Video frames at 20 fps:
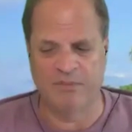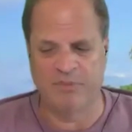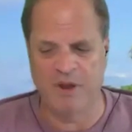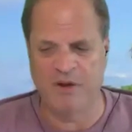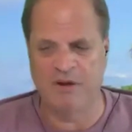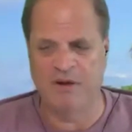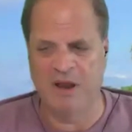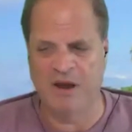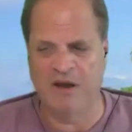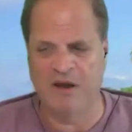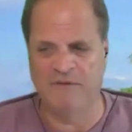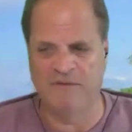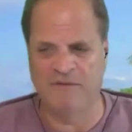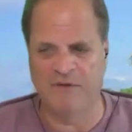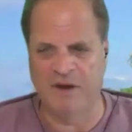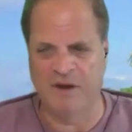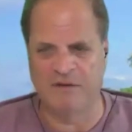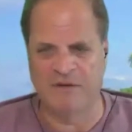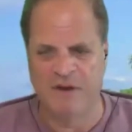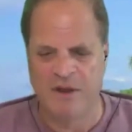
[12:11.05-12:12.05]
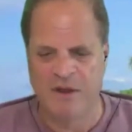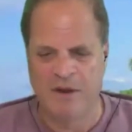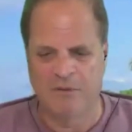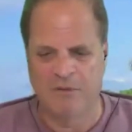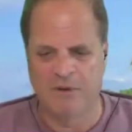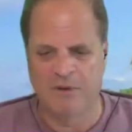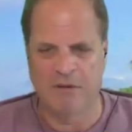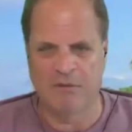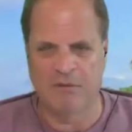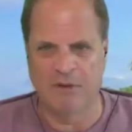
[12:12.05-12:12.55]
But in any event,
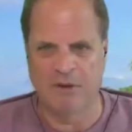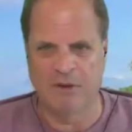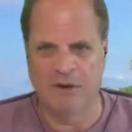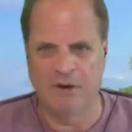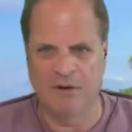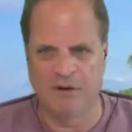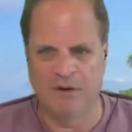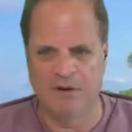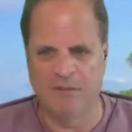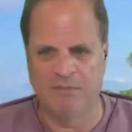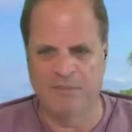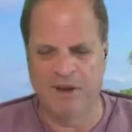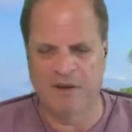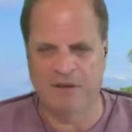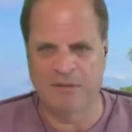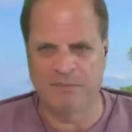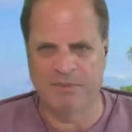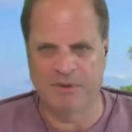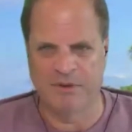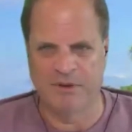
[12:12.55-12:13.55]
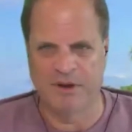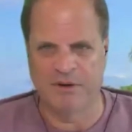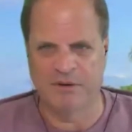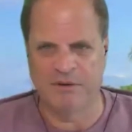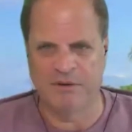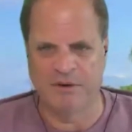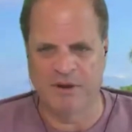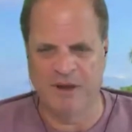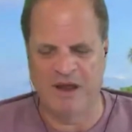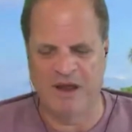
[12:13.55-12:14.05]
we're not really here to debate the
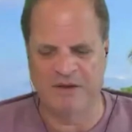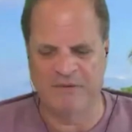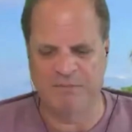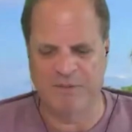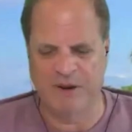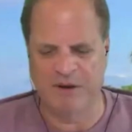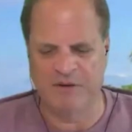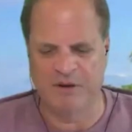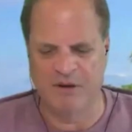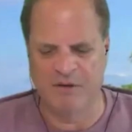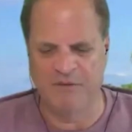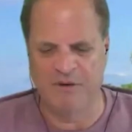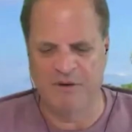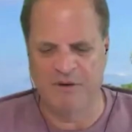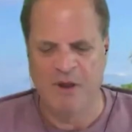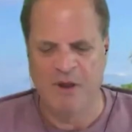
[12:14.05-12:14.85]
political aspect of it.